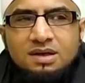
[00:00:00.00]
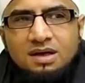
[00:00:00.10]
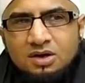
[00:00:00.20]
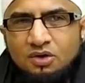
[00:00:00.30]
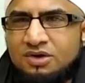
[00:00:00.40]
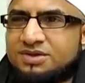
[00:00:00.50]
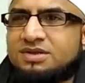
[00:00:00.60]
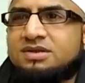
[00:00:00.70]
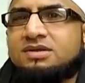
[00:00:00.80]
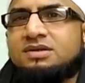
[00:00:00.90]

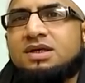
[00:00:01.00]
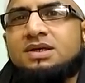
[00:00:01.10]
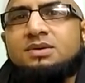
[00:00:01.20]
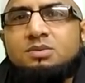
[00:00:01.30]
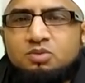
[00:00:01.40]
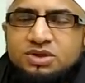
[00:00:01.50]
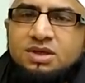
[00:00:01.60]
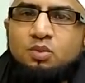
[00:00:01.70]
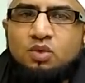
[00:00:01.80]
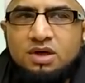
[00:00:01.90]
across the
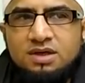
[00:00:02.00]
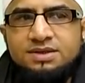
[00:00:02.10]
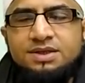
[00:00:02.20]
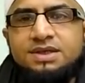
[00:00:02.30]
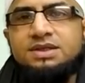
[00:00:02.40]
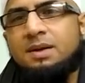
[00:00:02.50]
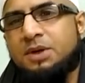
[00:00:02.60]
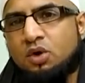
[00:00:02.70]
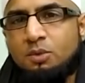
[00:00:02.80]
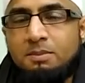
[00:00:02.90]
Muslim world and the Islamic
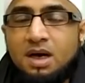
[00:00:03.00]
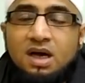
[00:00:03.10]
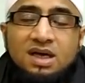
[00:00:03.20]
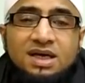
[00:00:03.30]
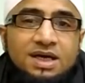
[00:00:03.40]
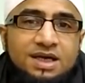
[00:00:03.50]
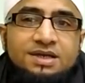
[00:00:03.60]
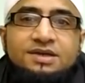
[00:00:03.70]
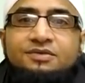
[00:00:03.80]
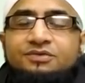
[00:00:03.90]
Ummah,
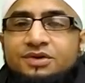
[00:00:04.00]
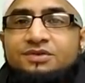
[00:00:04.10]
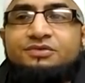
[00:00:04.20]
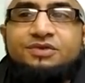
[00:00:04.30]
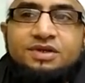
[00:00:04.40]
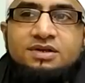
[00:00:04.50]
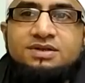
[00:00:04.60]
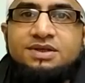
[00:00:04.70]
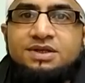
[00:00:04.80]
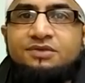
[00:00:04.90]
in different fields
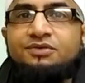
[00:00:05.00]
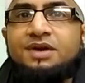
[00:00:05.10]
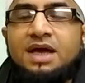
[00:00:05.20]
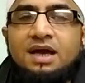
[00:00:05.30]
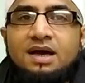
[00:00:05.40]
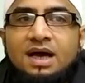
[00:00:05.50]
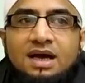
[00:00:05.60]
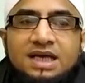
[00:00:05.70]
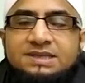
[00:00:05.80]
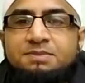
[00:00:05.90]
and different
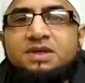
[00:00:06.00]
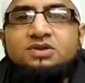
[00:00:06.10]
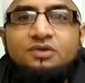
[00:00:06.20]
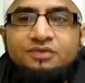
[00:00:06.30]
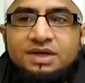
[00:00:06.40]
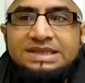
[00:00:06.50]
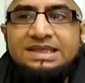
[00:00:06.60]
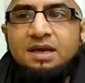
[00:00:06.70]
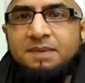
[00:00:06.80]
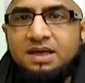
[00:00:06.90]
aspects of
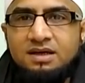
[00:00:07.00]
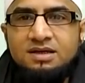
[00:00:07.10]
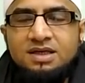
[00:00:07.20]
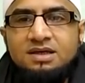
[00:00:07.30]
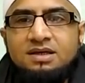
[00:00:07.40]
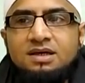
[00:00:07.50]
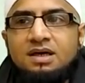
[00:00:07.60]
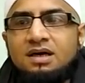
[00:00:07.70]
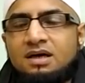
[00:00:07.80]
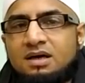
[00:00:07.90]
Islamic
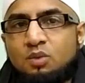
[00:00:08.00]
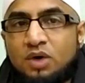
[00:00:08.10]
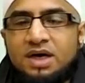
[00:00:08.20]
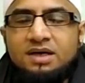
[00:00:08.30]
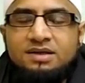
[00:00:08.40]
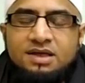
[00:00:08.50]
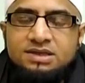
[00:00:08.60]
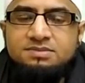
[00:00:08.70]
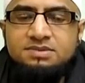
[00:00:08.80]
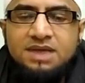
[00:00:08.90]
work that
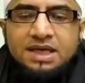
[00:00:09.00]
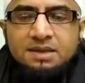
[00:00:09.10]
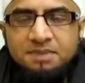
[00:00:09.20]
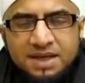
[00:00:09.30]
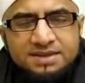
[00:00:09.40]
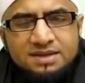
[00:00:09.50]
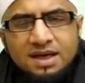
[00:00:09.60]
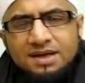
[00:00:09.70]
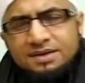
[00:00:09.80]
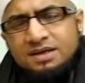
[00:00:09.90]
is taking place.
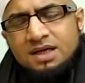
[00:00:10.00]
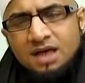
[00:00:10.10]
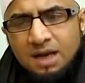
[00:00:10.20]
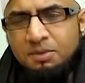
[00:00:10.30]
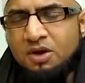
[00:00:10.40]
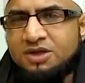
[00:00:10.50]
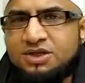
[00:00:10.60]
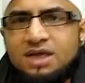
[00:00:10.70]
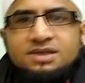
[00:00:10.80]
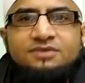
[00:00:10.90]
And I
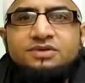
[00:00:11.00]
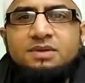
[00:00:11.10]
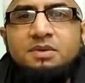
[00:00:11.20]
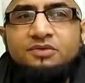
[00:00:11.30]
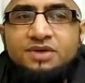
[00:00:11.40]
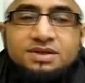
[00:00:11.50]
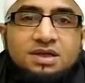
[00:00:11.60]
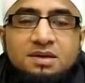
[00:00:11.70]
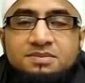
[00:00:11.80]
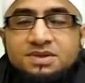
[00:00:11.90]
apologize if some of this
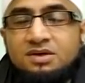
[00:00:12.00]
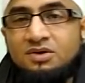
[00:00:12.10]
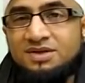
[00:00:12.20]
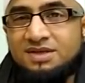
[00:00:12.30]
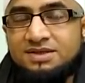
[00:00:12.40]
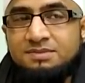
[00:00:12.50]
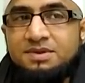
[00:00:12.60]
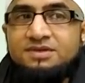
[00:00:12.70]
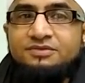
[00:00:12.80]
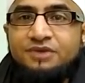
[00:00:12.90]
comes across as a
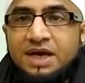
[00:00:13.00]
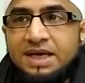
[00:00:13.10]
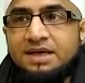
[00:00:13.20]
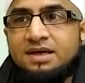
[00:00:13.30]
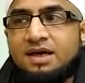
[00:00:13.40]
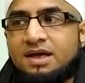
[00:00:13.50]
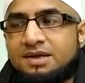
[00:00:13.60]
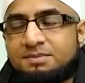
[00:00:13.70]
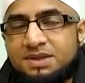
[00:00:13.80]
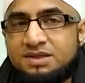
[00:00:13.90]
bit frank,
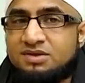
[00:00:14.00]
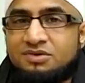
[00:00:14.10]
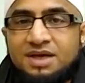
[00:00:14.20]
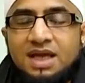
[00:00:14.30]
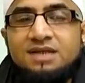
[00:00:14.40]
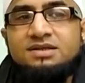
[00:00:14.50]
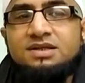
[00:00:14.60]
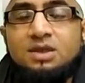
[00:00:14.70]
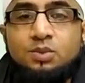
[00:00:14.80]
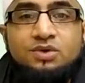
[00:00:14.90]
but it's a
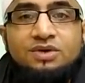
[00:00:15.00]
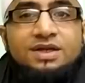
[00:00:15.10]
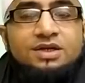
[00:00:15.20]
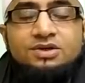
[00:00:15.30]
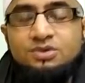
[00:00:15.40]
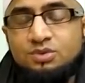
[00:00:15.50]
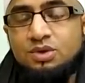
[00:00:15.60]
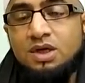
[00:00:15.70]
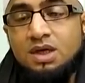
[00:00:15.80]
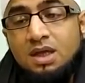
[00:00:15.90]
reality, and we really need to
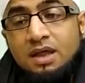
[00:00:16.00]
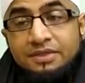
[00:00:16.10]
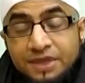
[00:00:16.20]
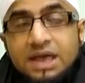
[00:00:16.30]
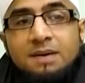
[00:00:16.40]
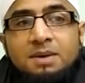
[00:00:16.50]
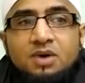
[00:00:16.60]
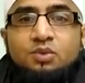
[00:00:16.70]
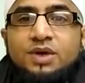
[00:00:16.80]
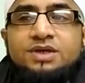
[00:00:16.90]
think
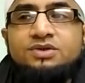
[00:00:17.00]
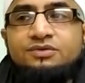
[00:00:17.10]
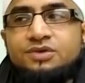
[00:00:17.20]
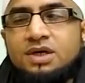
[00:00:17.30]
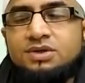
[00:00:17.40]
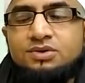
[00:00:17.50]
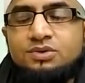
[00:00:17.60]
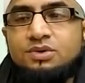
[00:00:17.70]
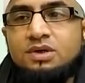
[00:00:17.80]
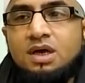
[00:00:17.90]
about ways of trying
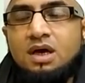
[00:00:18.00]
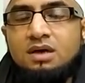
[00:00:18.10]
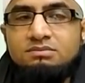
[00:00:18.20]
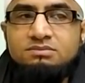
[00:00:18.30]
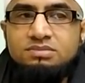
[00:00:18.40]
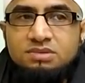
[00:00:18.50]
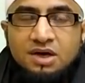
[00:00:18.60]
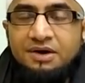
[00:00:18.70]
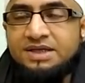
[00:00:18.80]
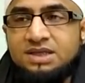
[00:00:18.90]
to
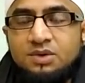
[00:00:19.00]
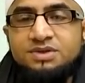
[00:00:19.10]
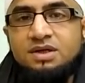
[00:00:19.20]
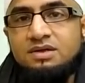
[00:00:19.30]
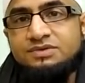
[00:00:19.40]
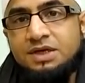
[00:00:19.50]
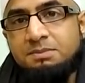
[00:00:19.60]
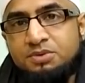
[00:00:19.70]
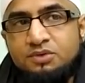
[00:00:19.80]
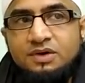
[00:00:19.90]
correct ourselves and
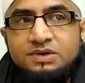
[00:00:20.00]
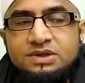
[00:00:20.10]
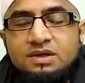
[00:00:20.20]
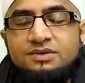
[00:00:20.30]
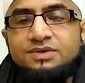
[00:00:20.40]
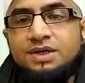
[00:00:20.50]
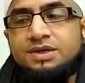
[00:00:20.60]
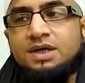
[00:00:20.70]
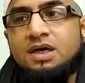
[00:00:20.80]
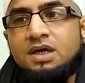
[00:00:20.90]
improve ourselves
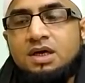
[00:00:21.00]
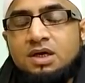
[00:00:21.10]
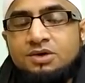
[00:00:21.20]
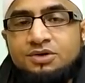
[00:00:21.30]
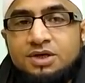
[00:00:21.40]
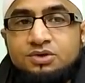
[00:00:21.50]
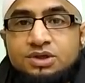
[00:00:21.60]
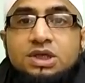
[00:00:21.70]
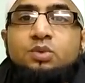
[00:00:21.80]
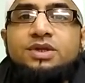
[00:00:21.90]
and try to
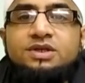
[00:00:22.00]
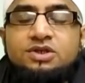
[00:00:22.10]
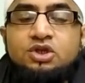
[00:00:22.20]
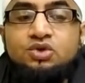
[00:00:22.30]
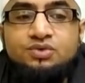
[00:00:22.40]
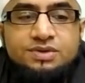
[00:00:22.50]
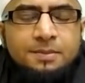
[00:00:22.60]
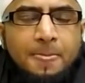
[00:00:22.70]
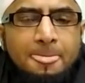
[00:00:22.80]
deal with these issues.